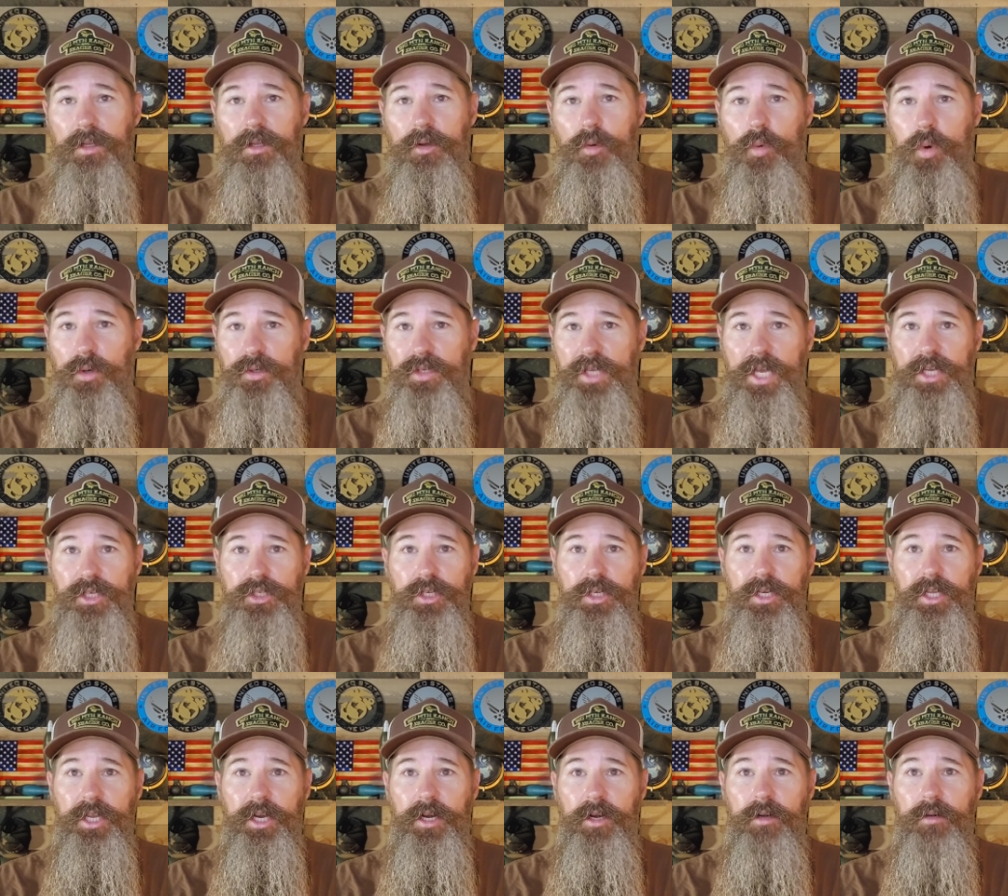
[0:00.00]
quotation
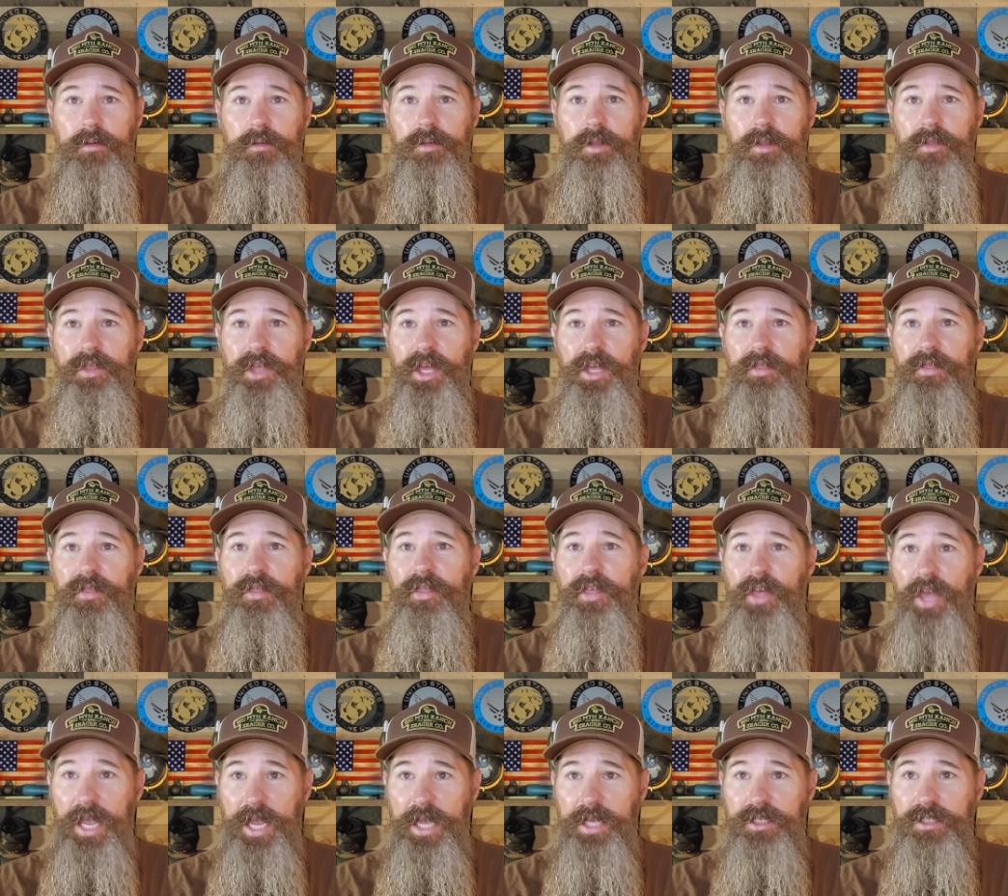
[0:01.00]
here, that
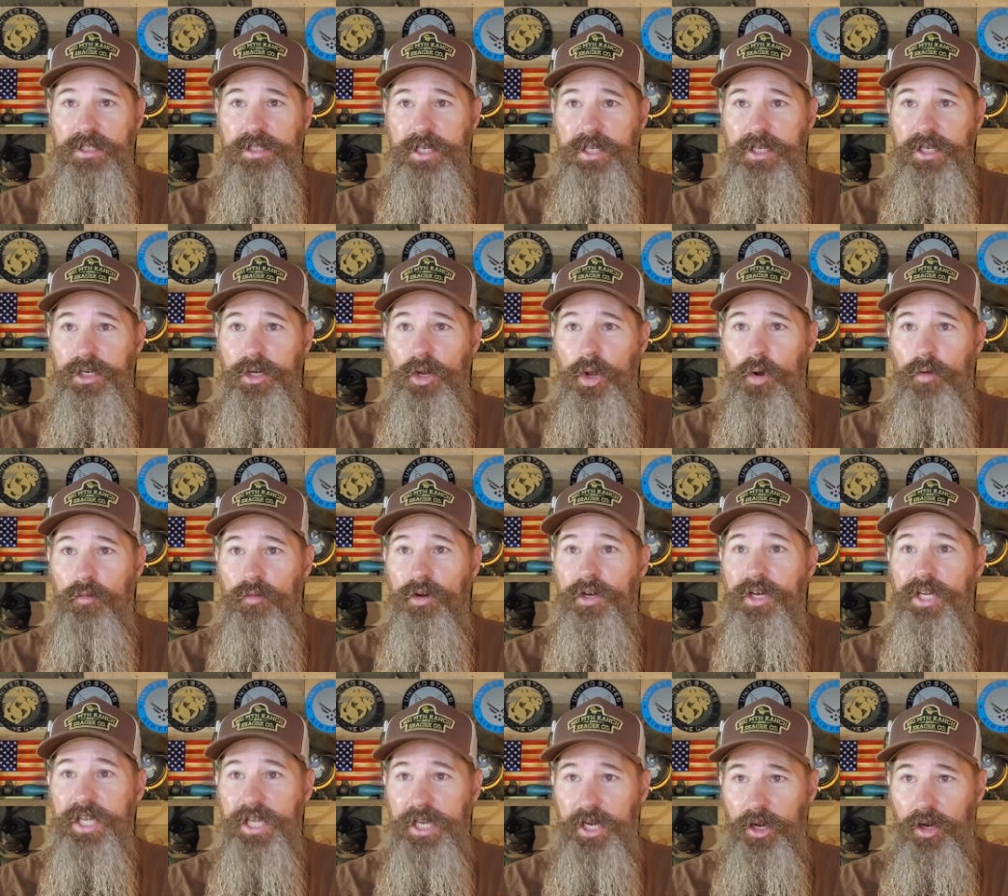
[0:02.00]
they send it over
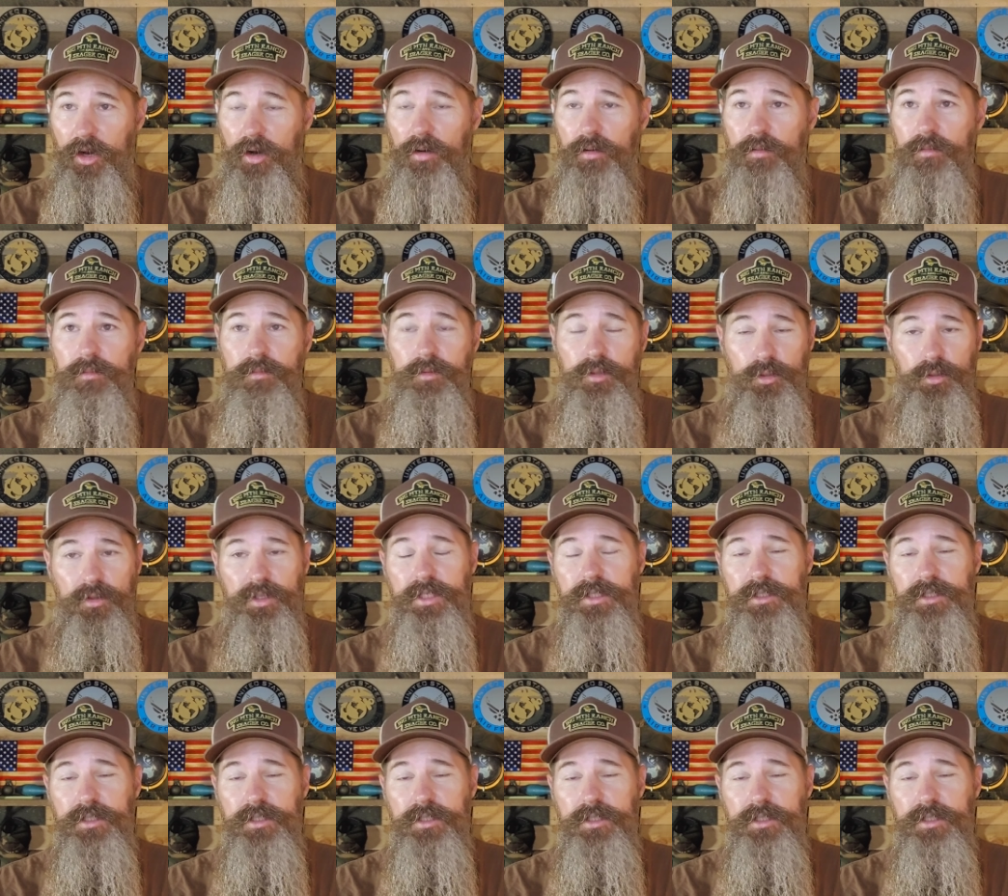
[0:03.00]
here to the,